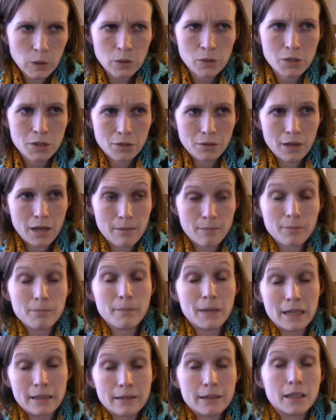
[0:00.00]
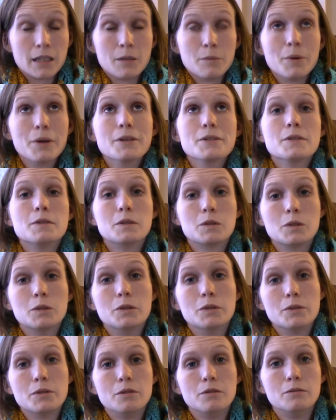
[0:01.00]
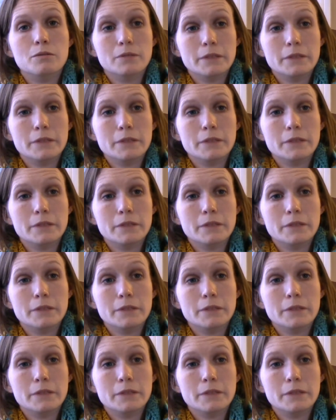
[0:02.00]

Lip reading: So I'm making it a personal goal to